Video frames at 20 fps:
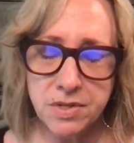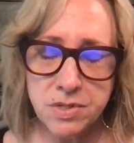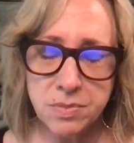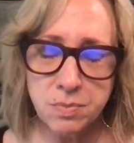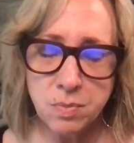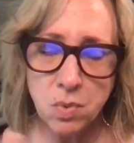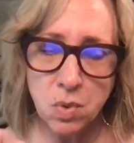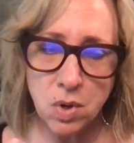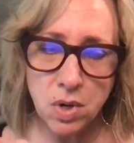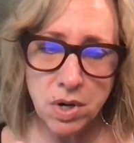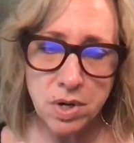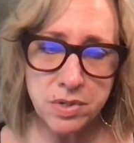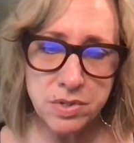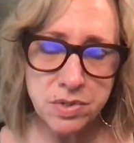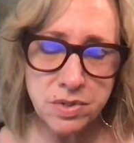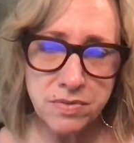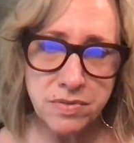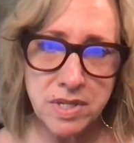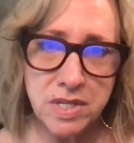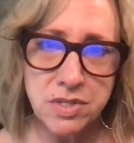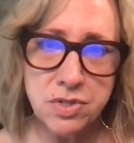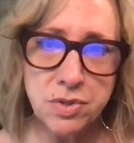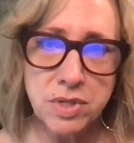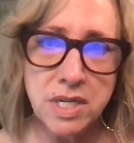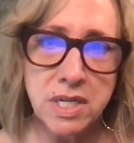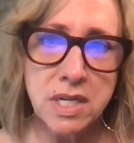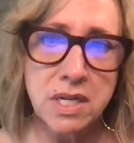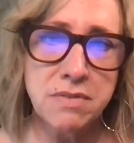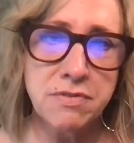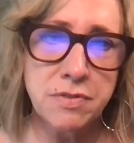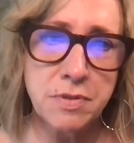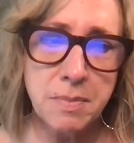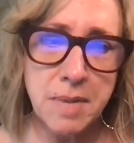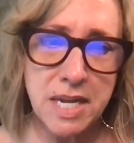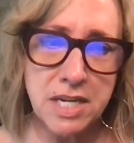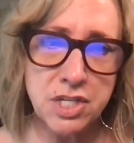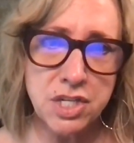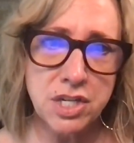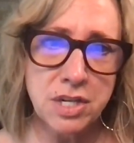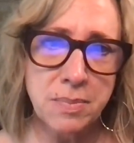more sort of intricate
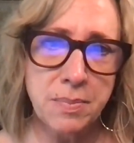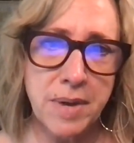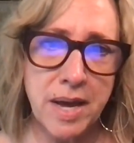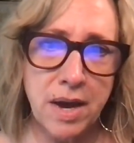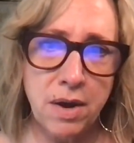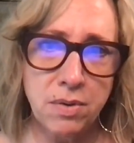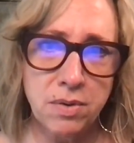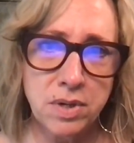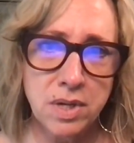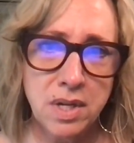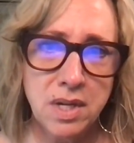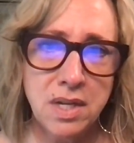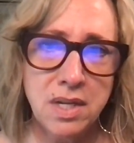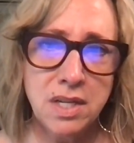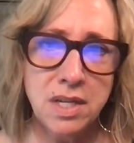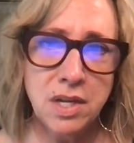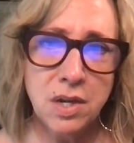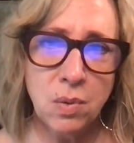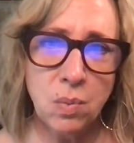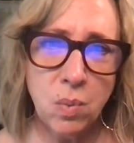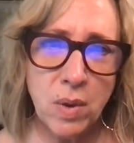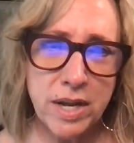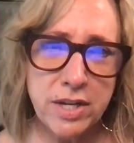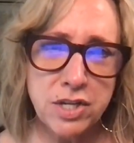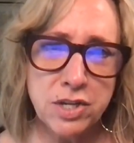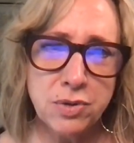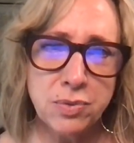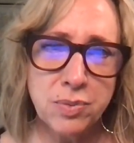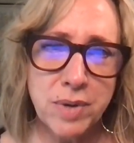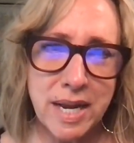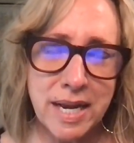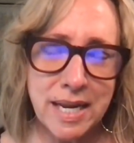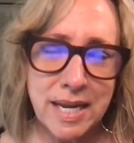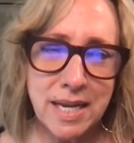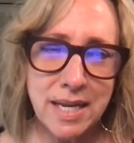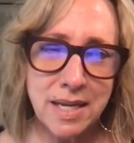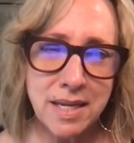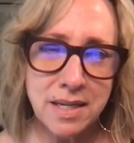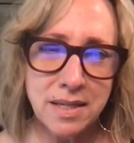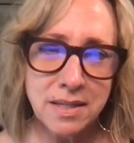information about when you're
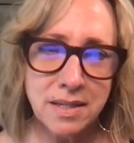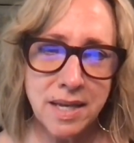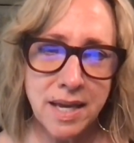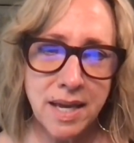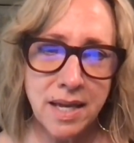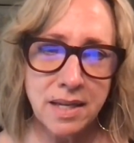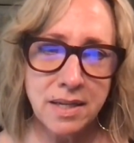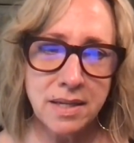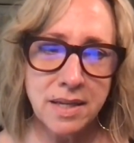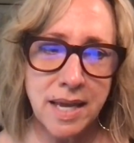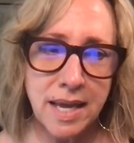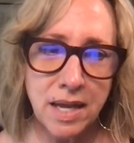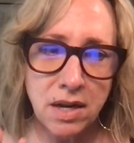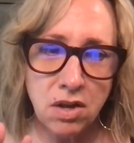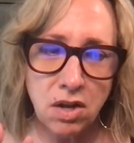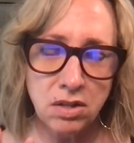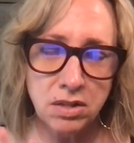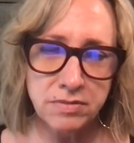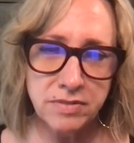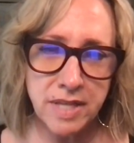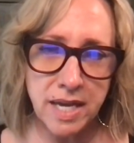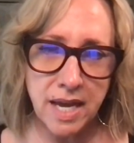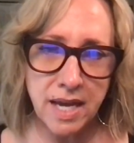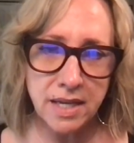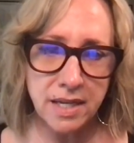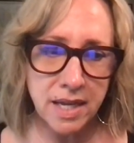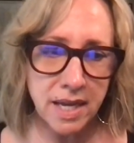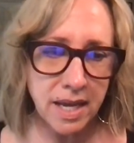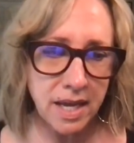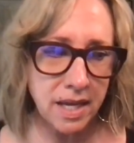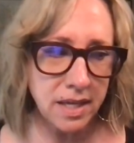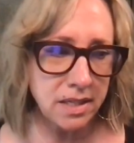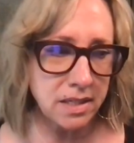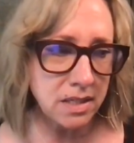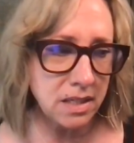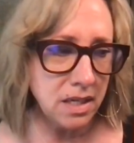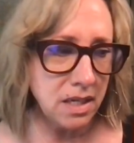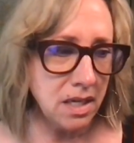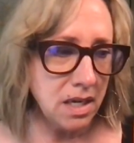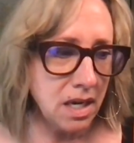ready and all of that
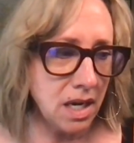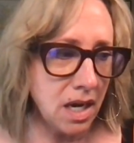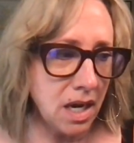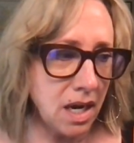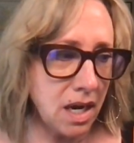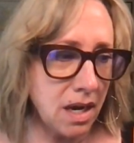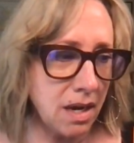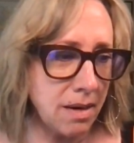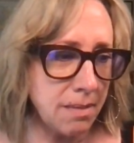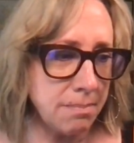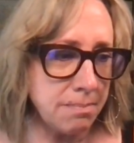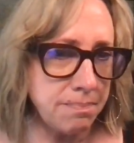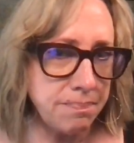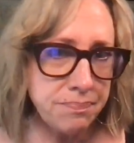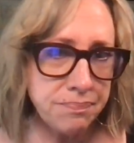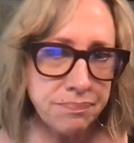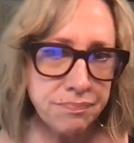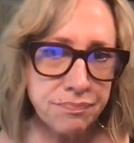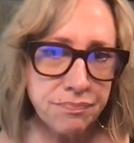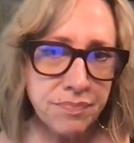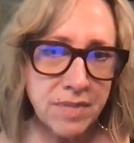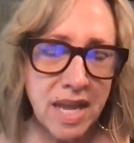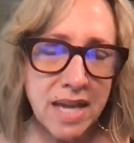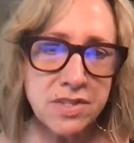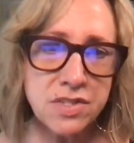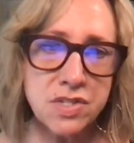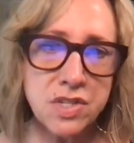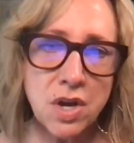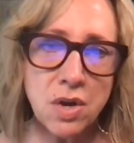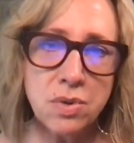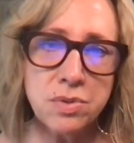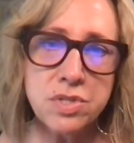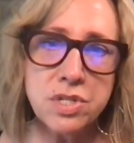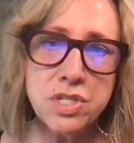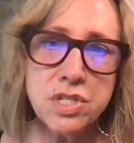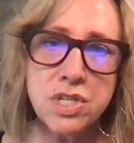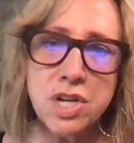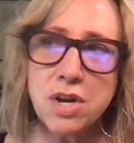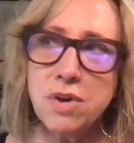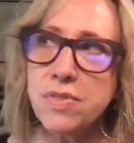um, and so
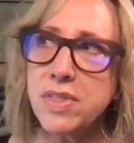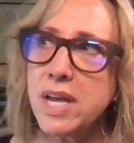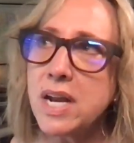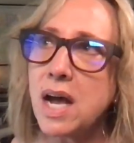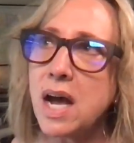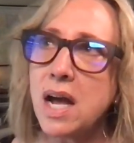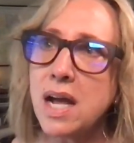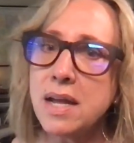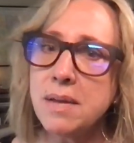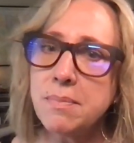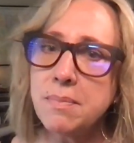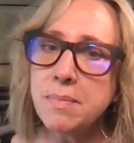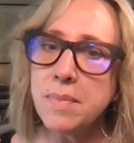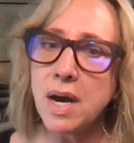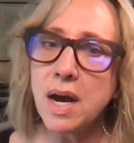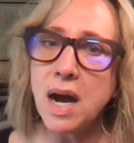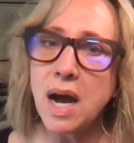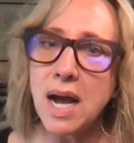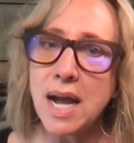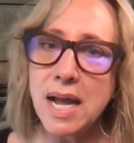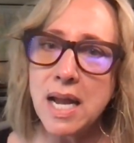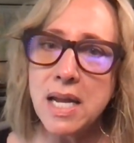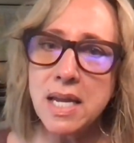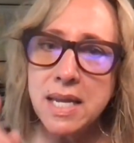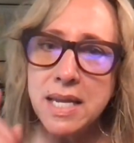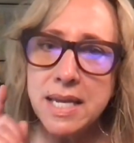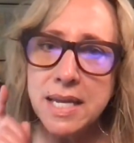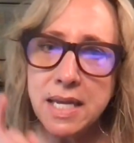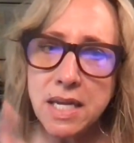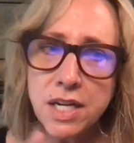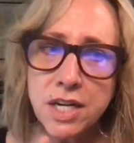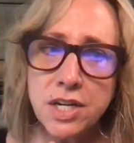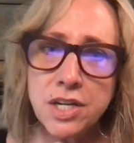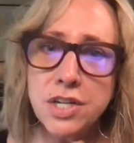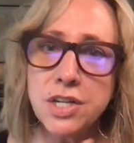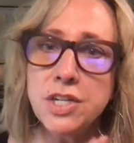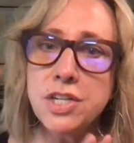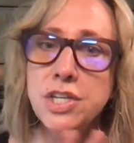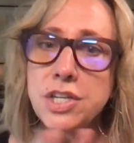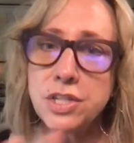just know that I
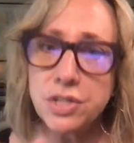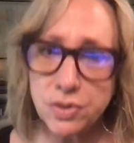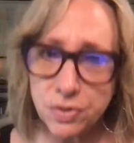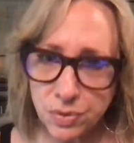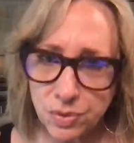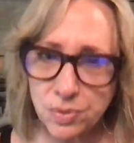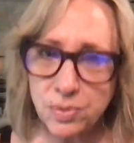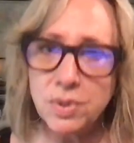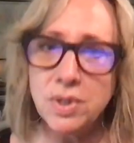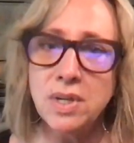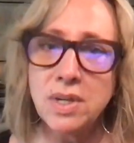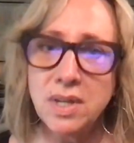hear you